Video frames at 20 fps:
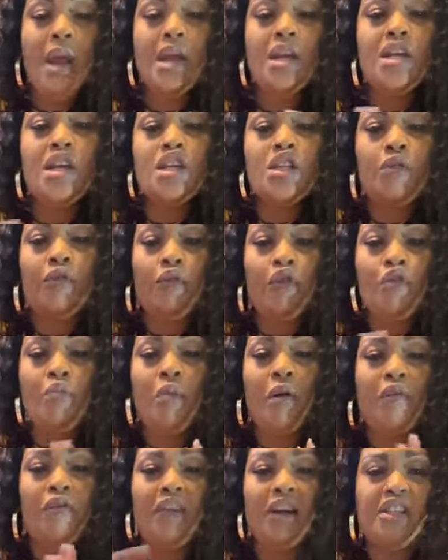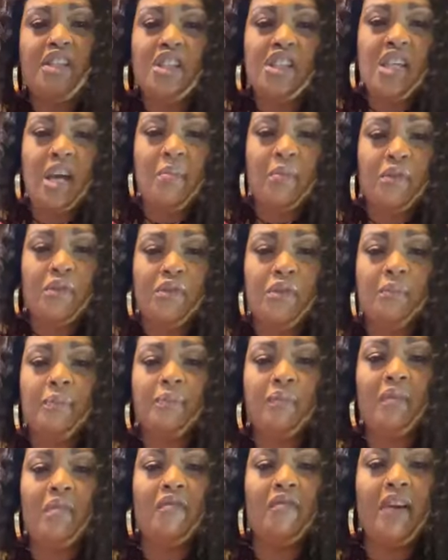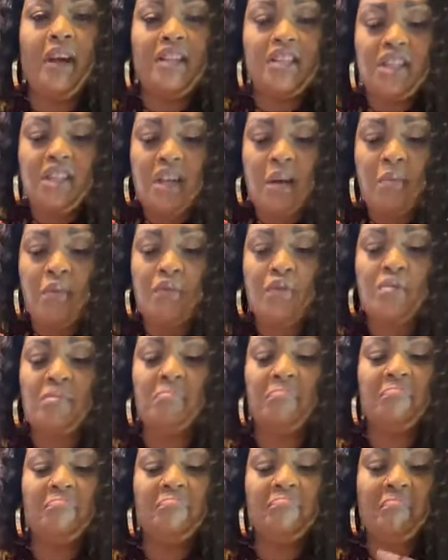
in this food but vegetables, vegetables,